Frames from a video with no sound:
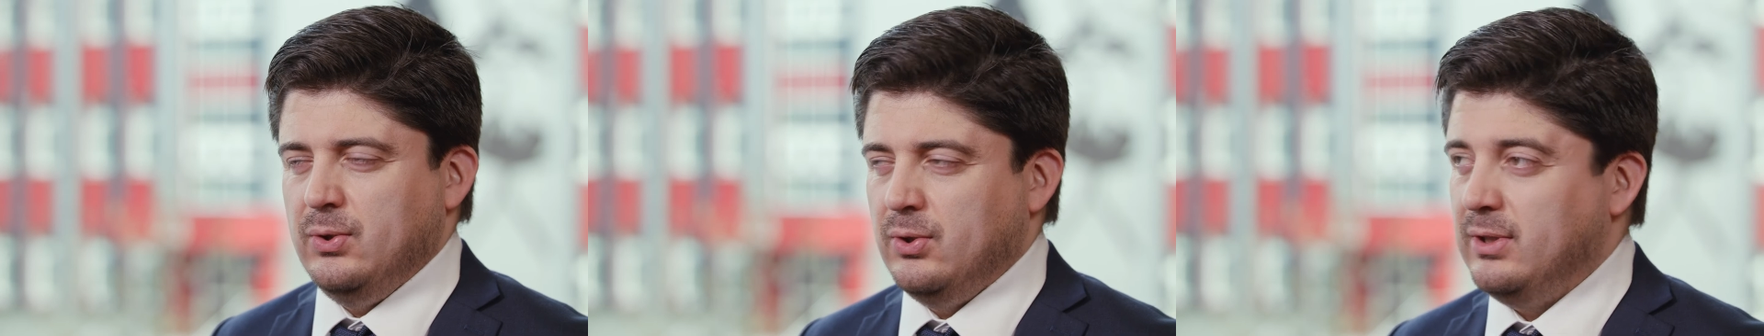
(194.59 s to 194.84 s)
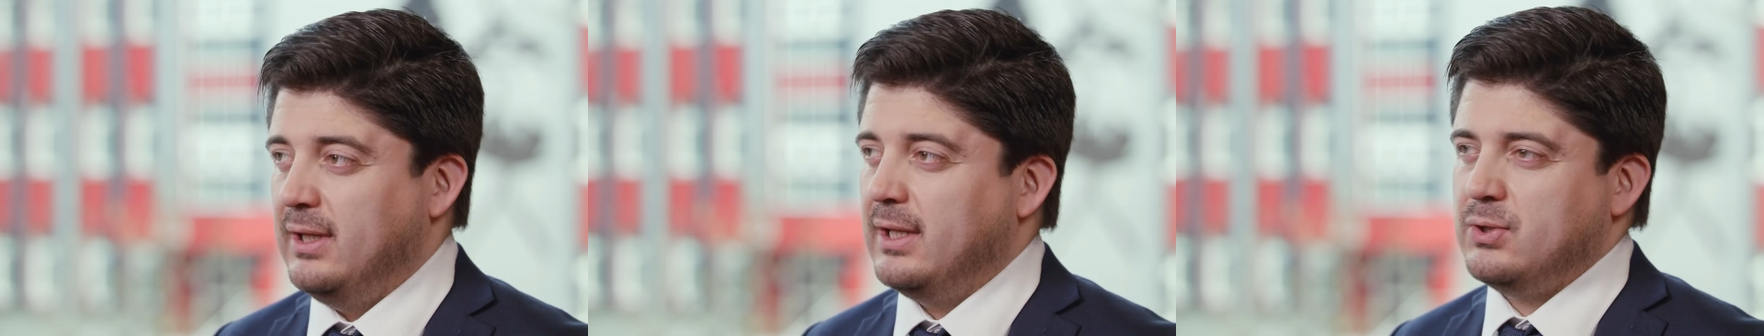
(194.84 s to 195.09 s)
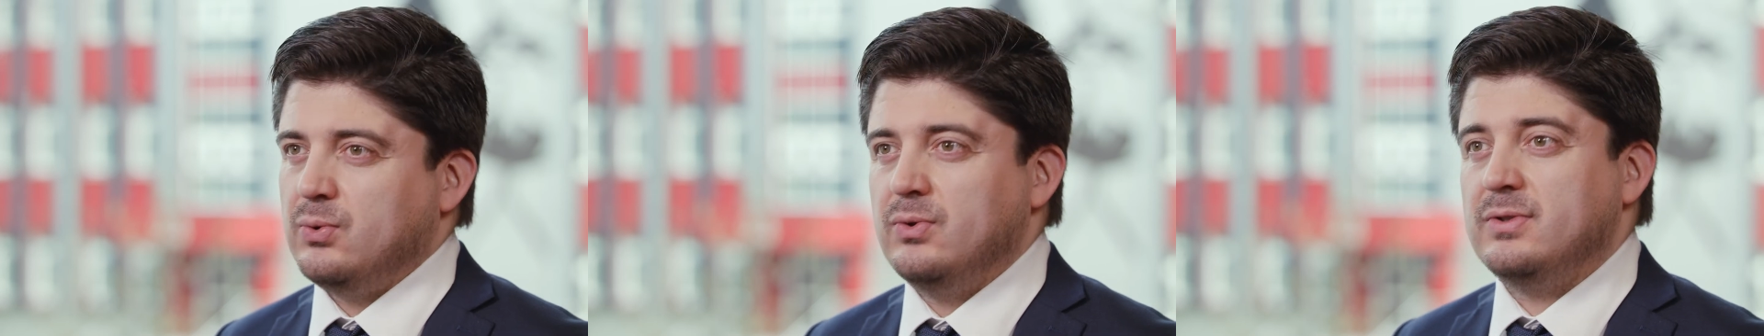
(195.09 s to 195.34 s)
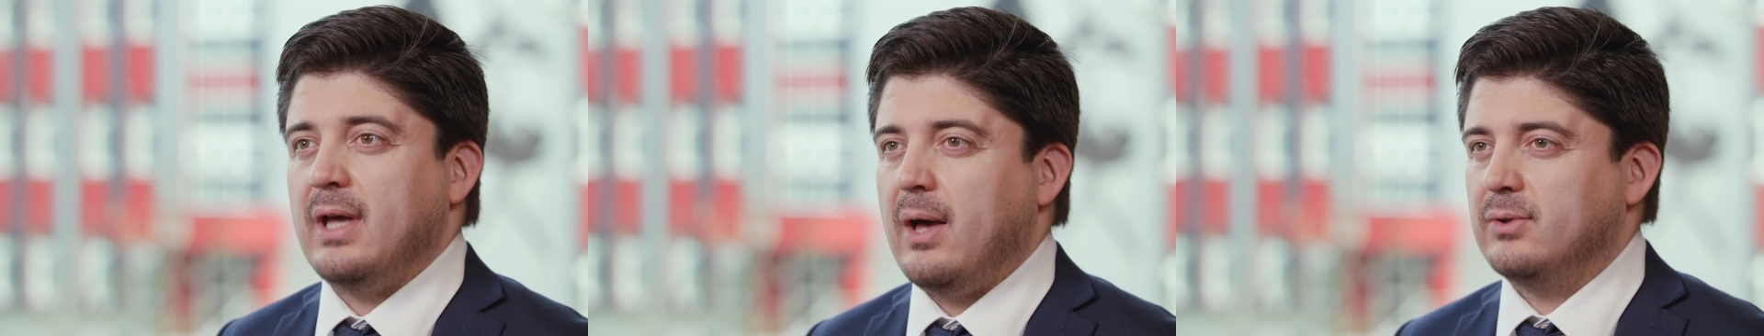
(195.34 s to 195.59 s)
don't need a
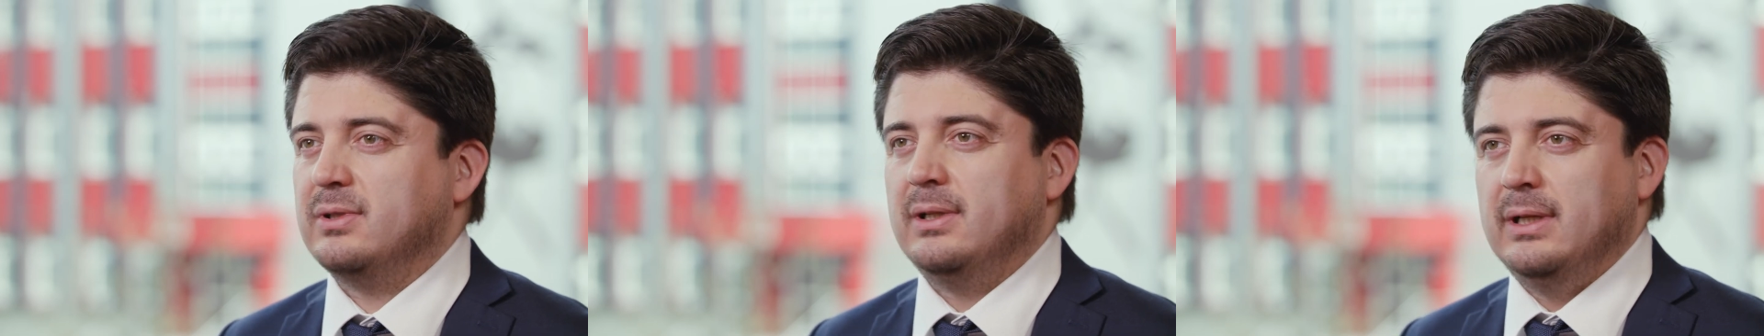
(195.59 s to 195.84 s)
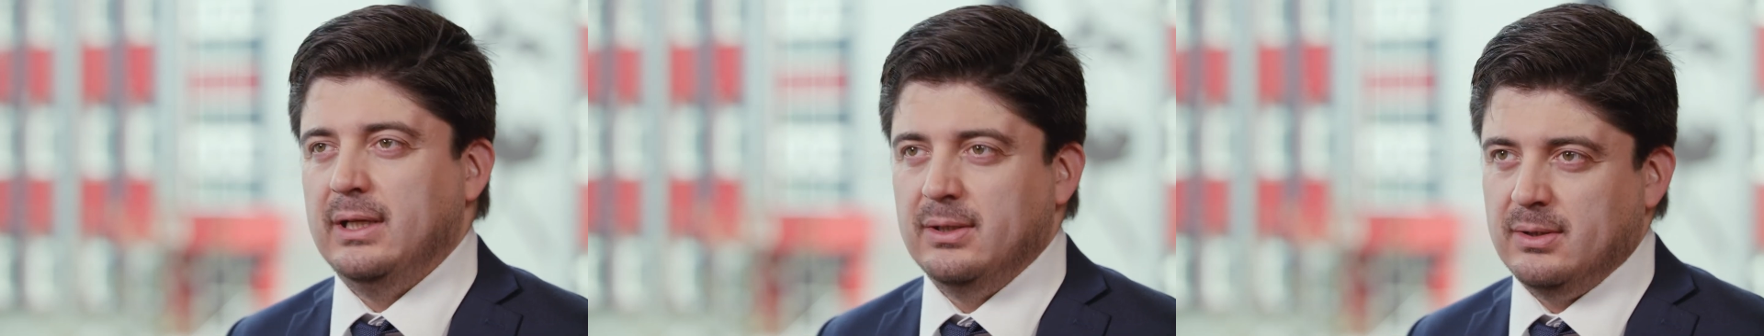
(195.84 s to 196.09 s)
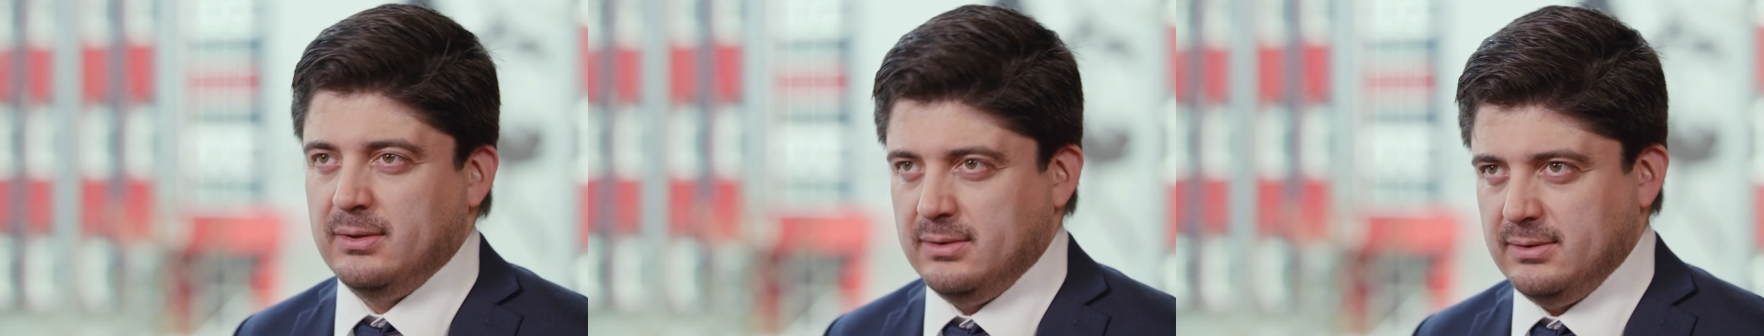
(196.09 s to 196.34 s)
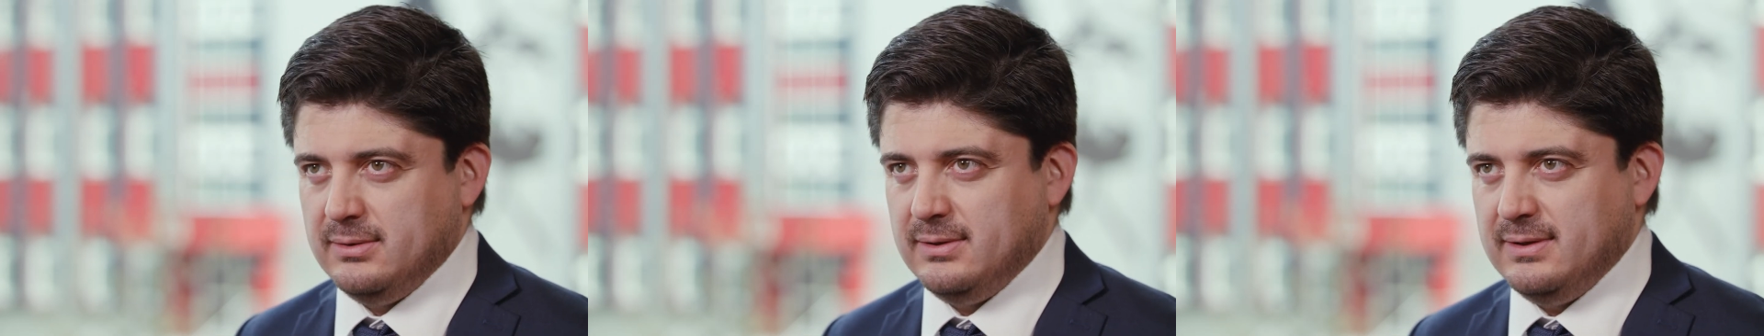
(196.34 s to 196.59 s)
2,000-liter
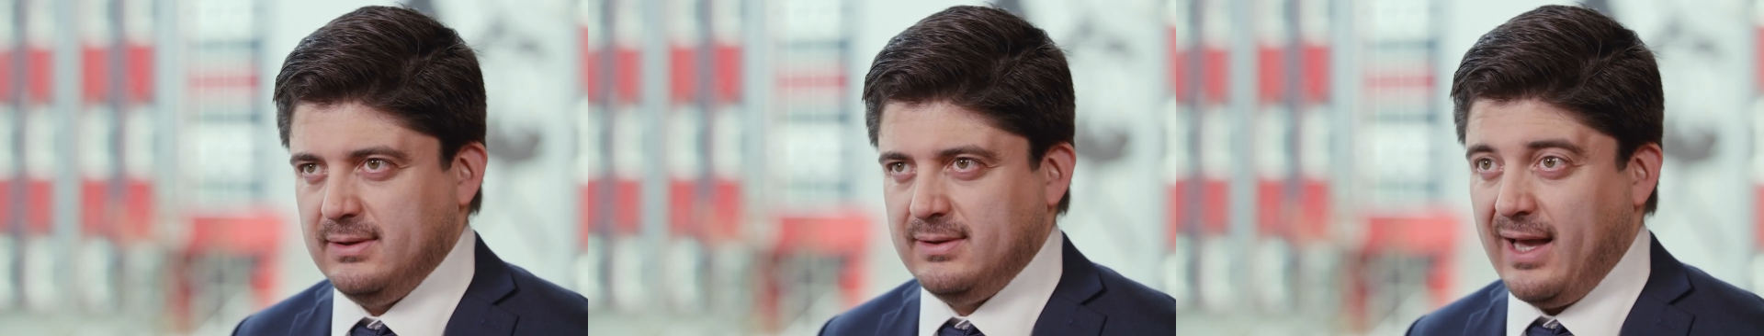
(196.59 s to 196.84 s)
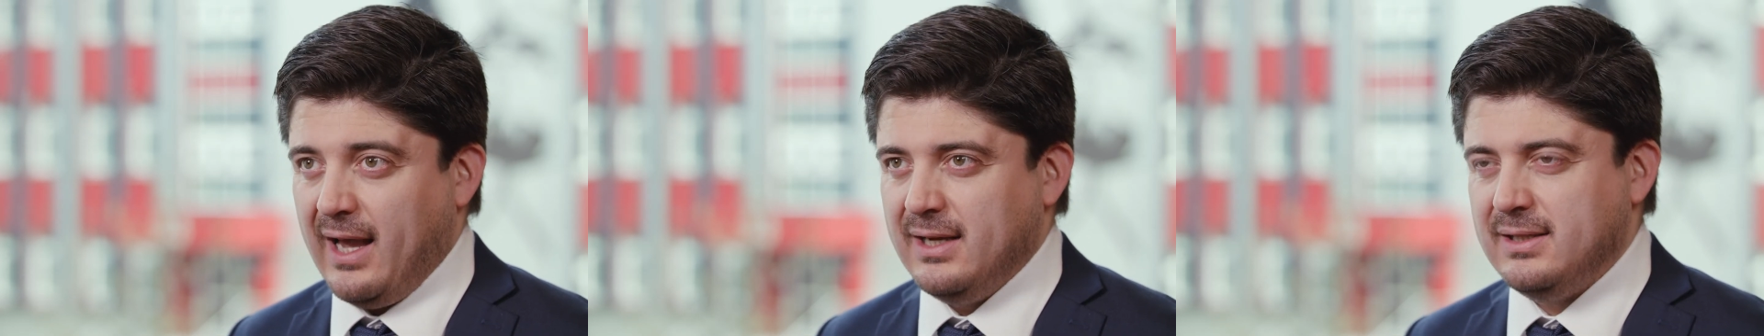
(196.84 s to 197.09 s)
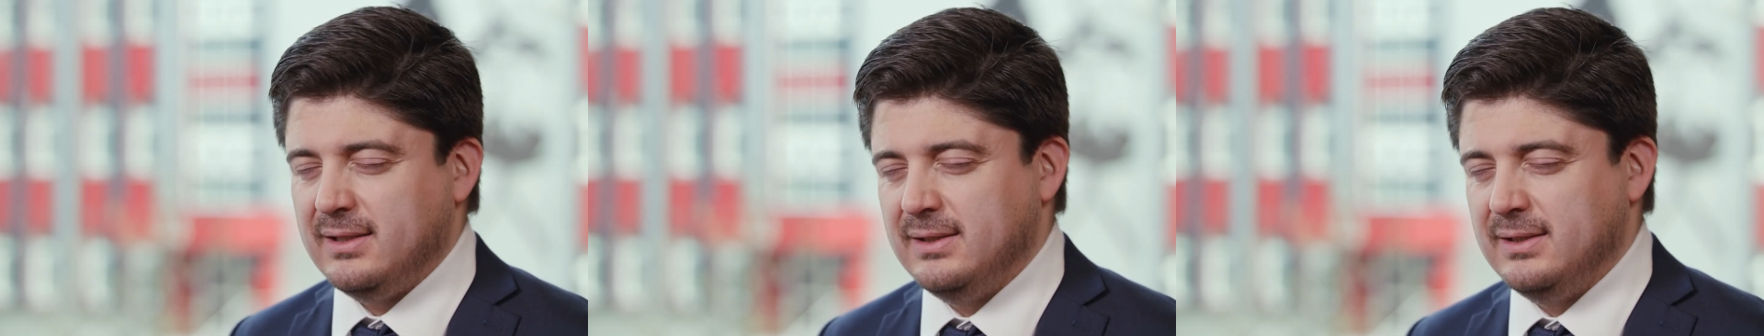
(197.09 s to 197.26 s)
tank.